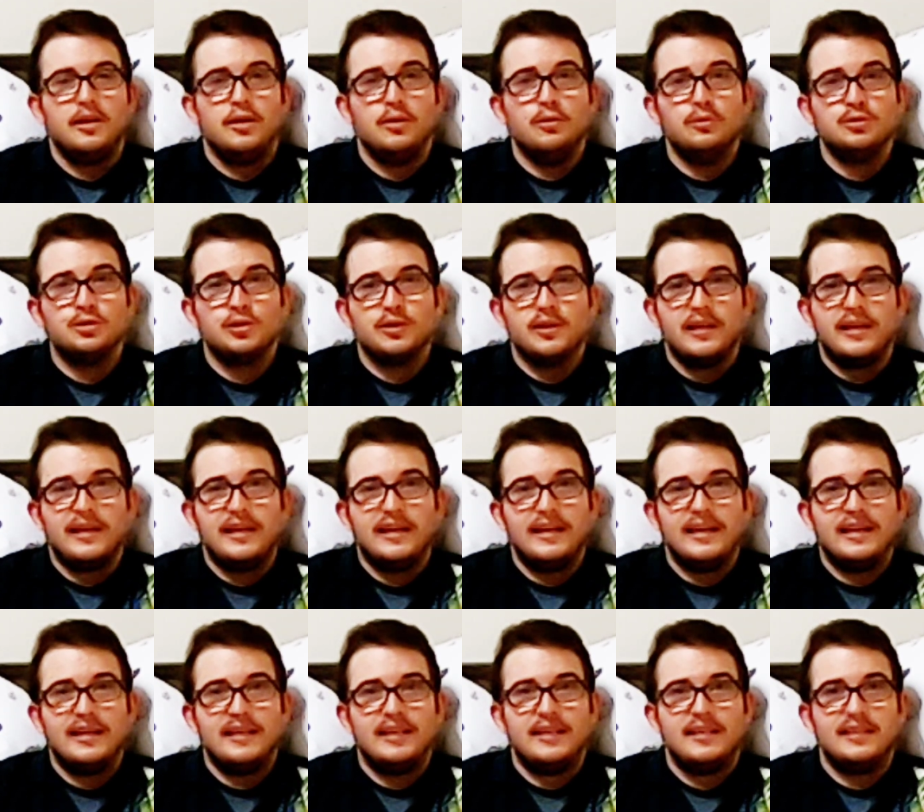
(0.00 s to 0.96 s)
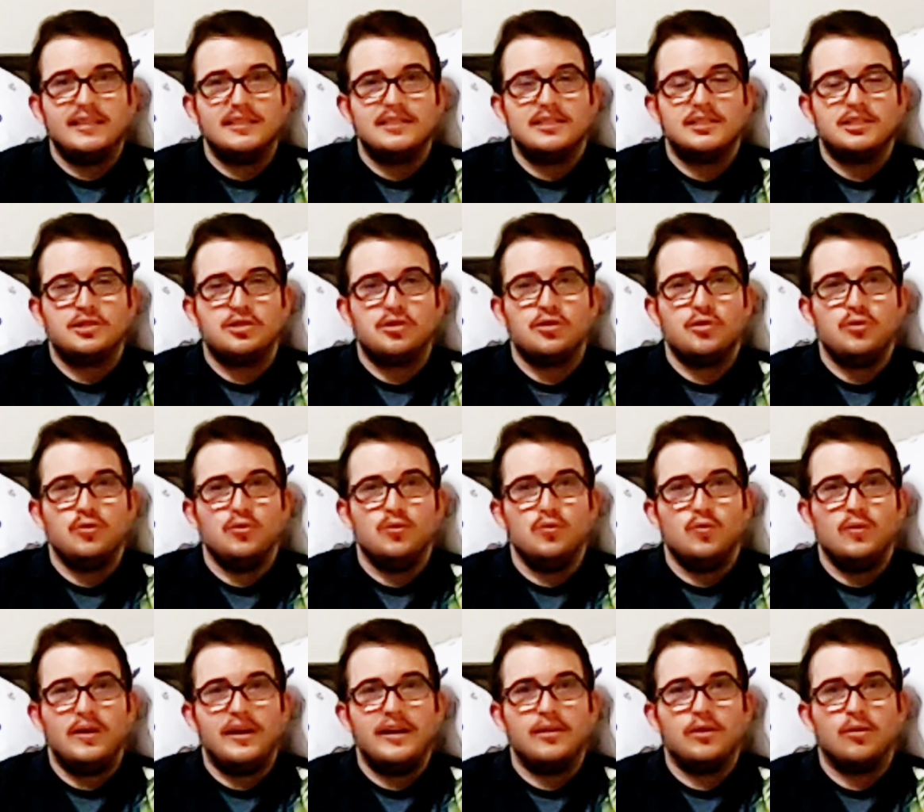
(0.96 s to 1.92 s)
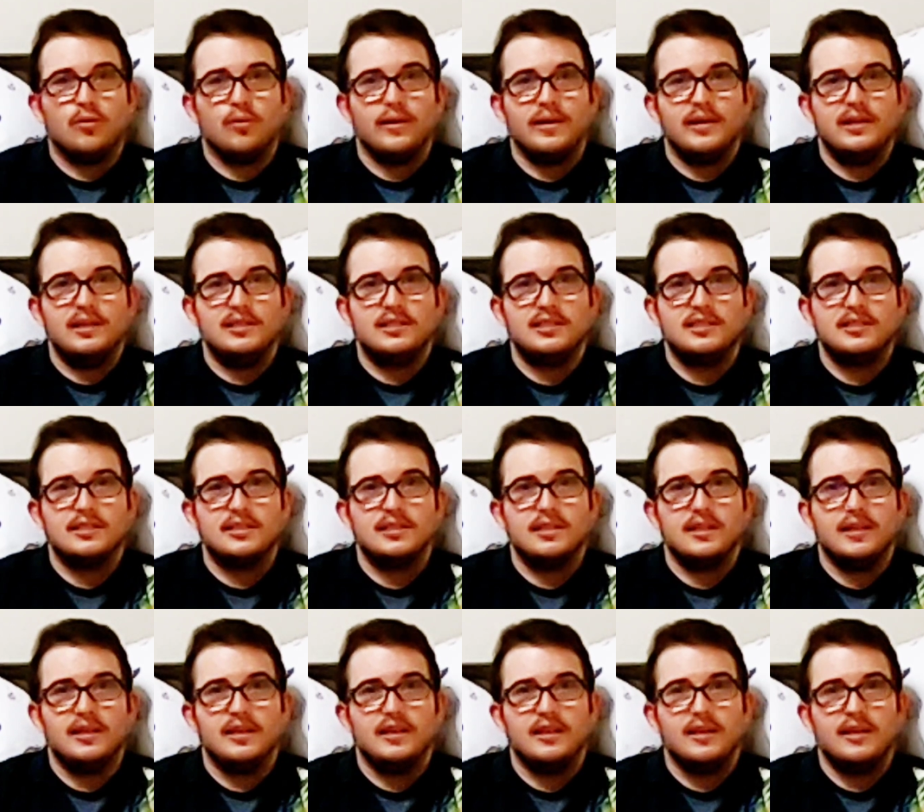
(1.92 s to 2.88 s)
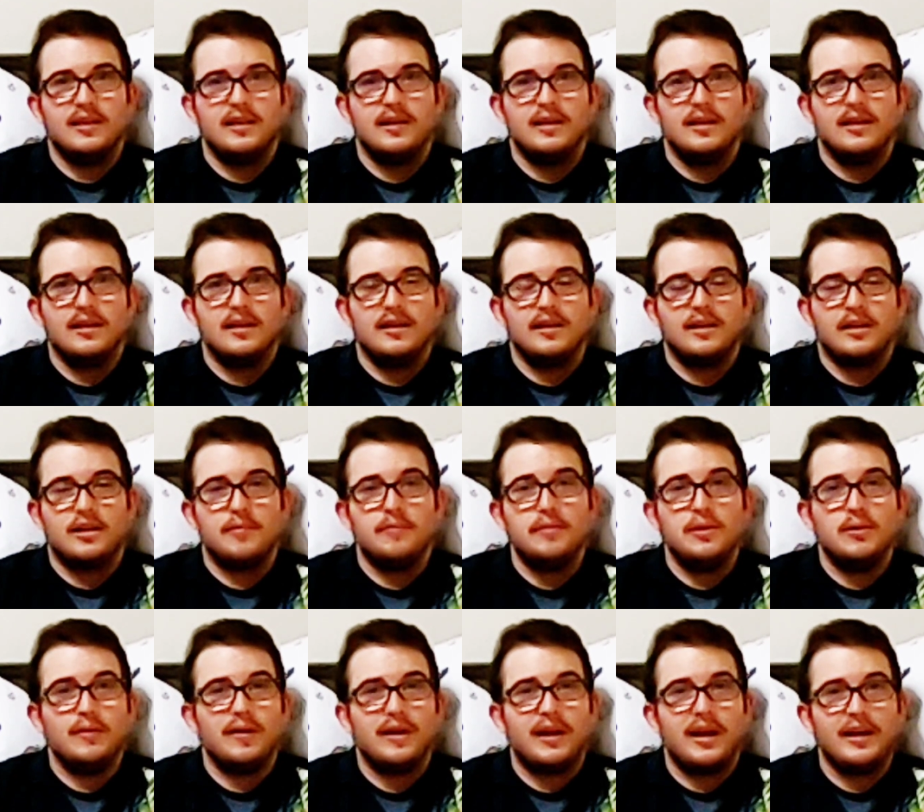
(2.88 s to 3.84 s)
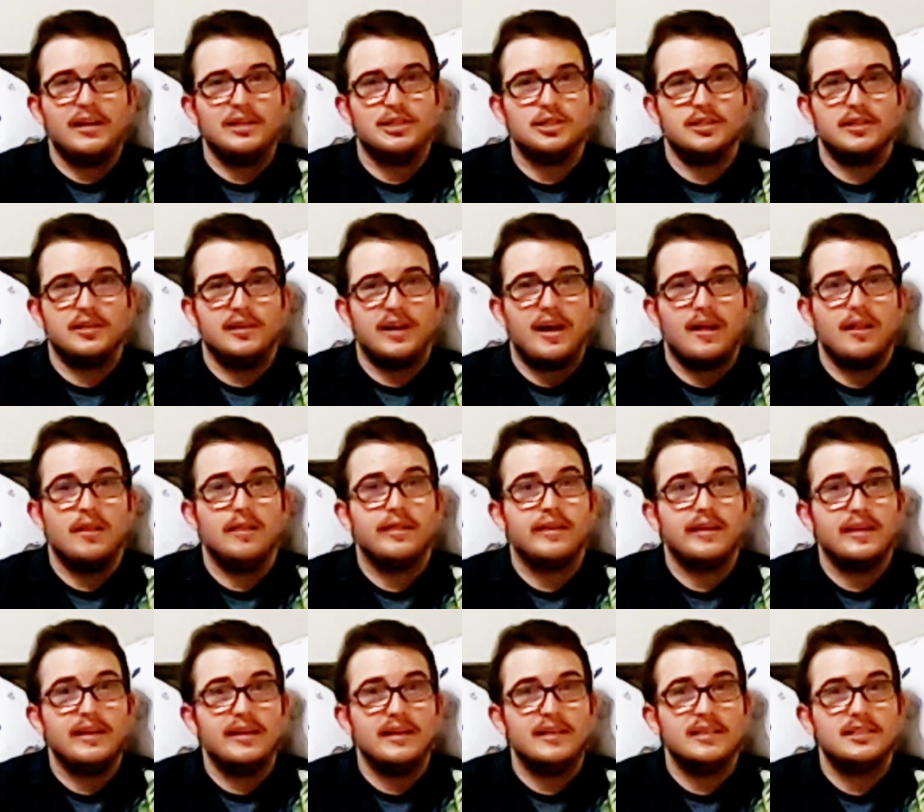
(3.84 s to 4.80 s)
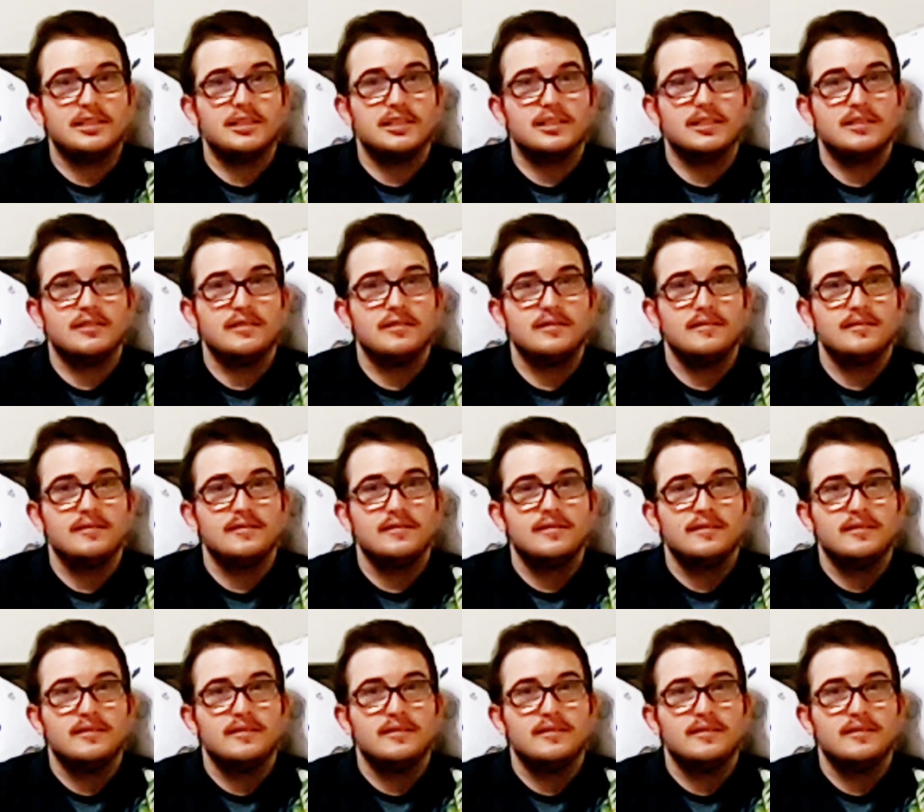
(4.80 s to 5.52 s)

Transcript: Usually it is to increase communication and healthiness